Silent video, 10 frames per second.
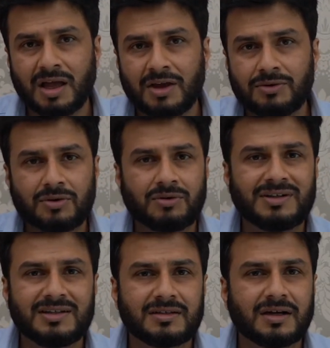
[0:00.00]
you're
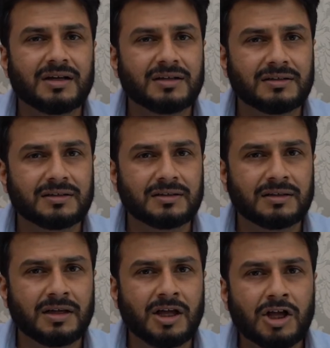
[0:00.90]
already tired.
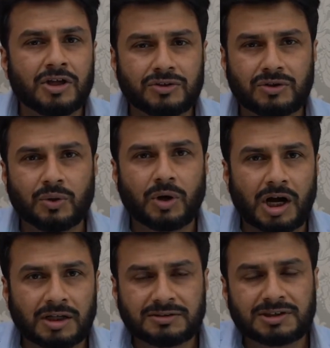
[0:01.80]
So
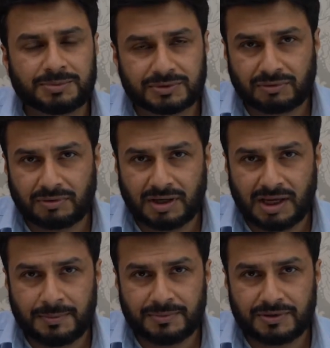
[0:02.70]

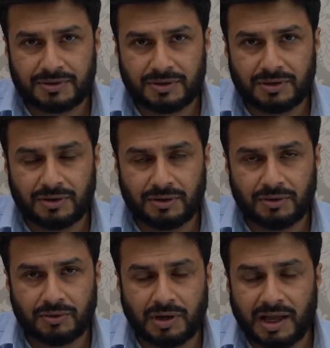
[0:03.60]
unsubscribe
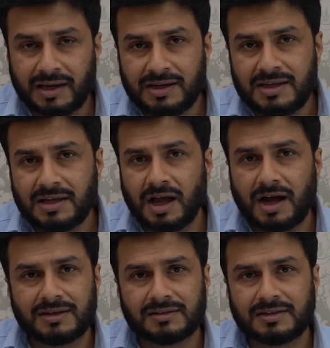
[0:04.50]
to any
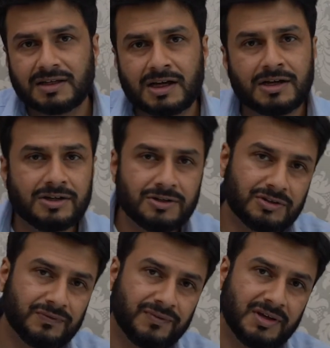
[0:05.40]
other
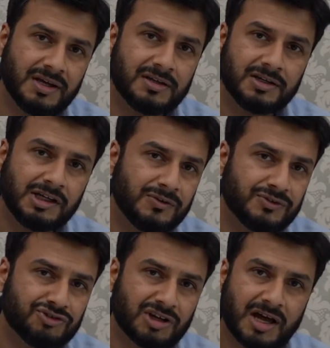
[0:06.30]
news feed, news
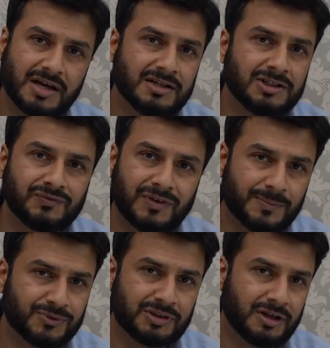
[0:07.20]
channels,
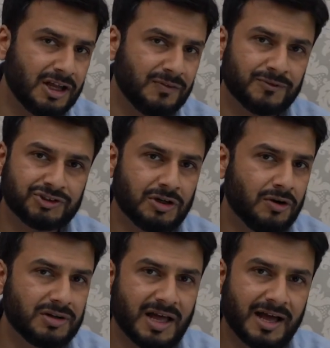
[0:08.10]
websites which are
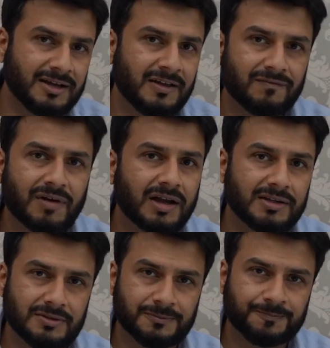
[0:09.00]
not adding
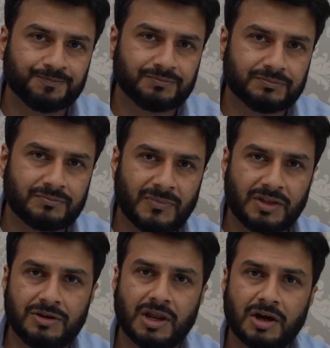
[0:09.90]
value.
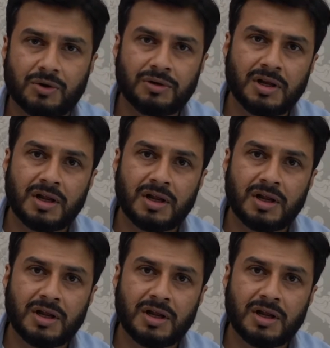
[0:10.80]
Now,